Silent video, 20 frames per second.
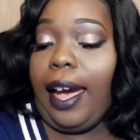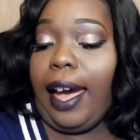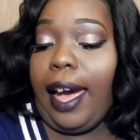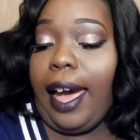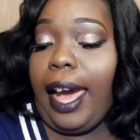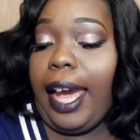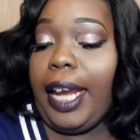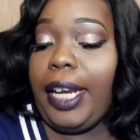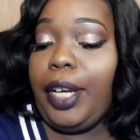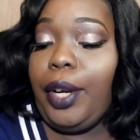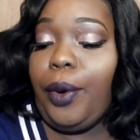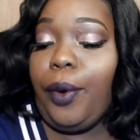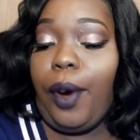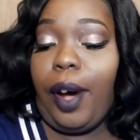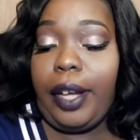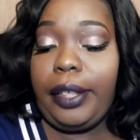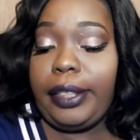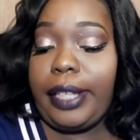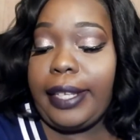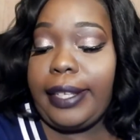I
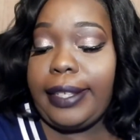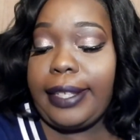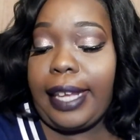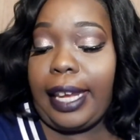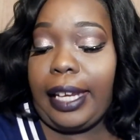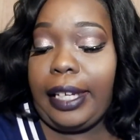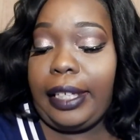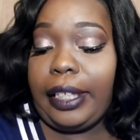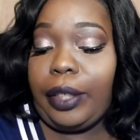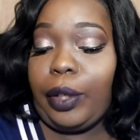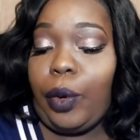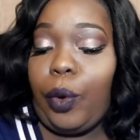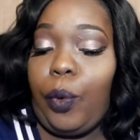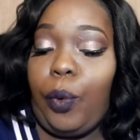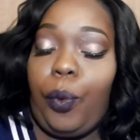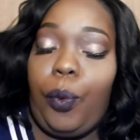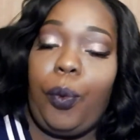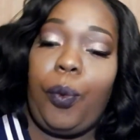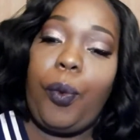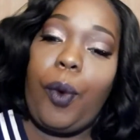don't understand
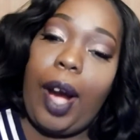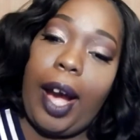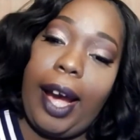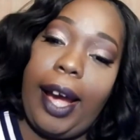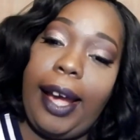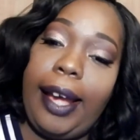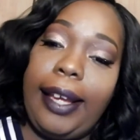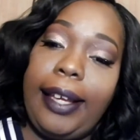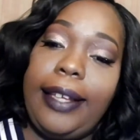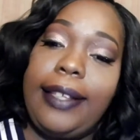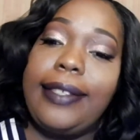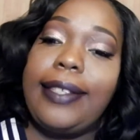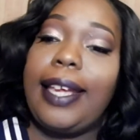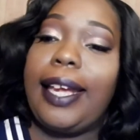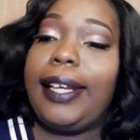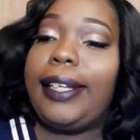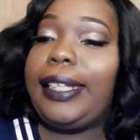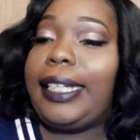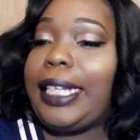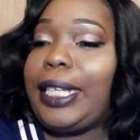why is
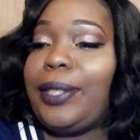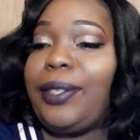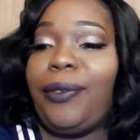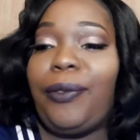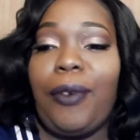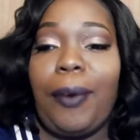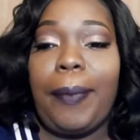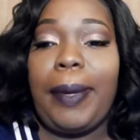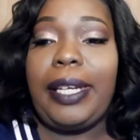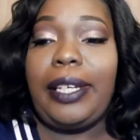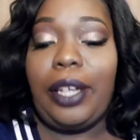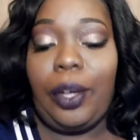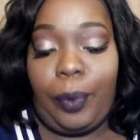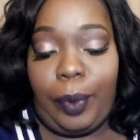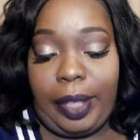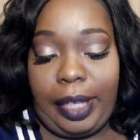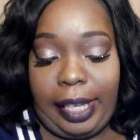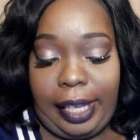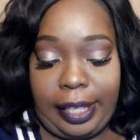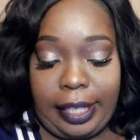that these women
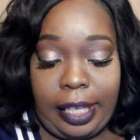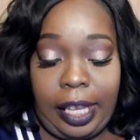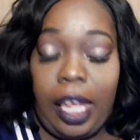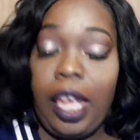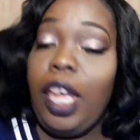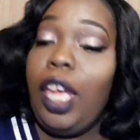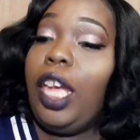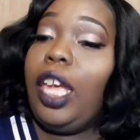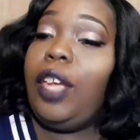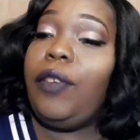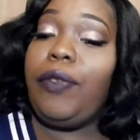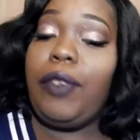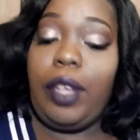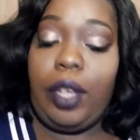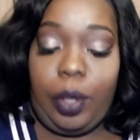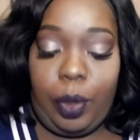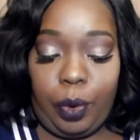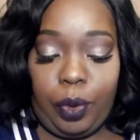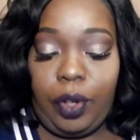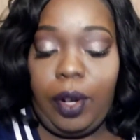nowadays. If you
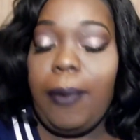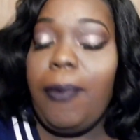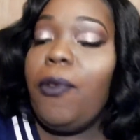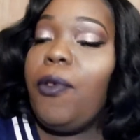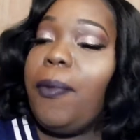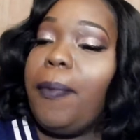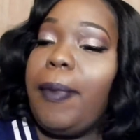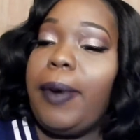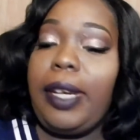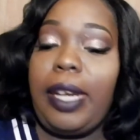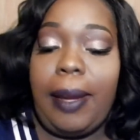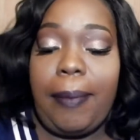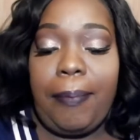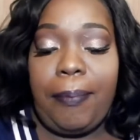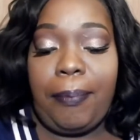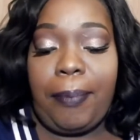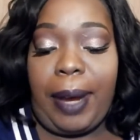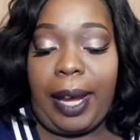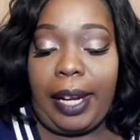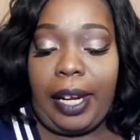know the woman, the
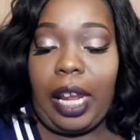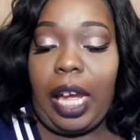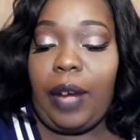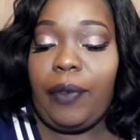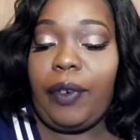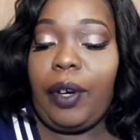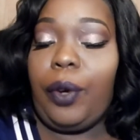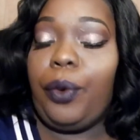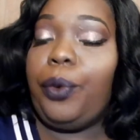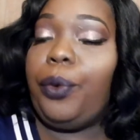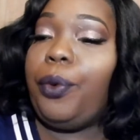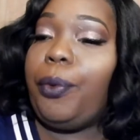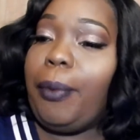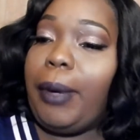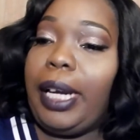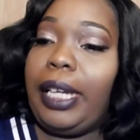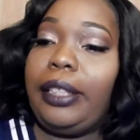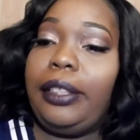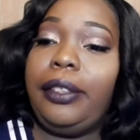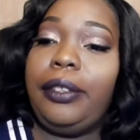man of a
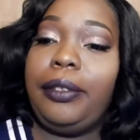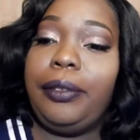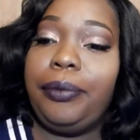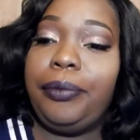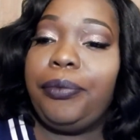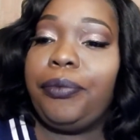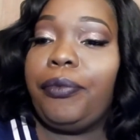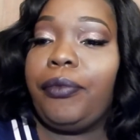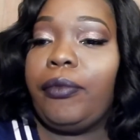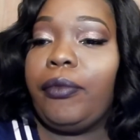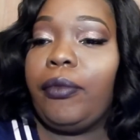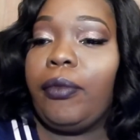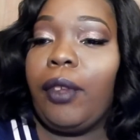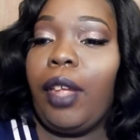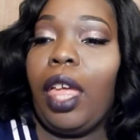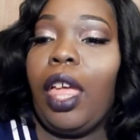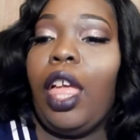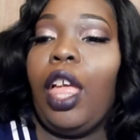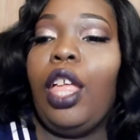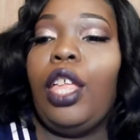woman,
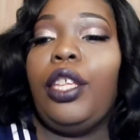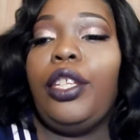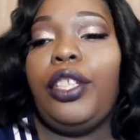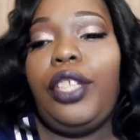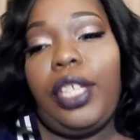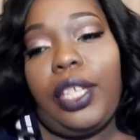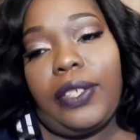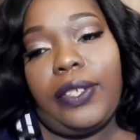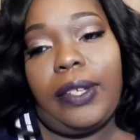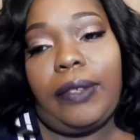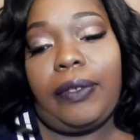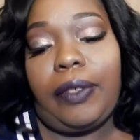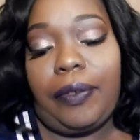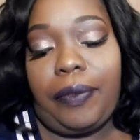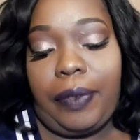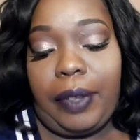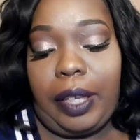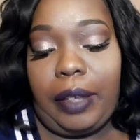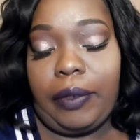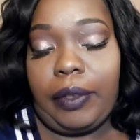do yourself a
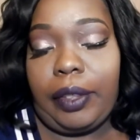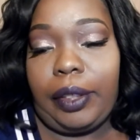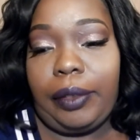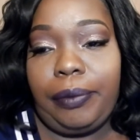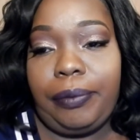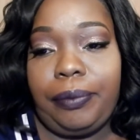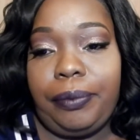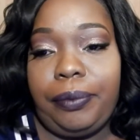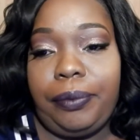favor.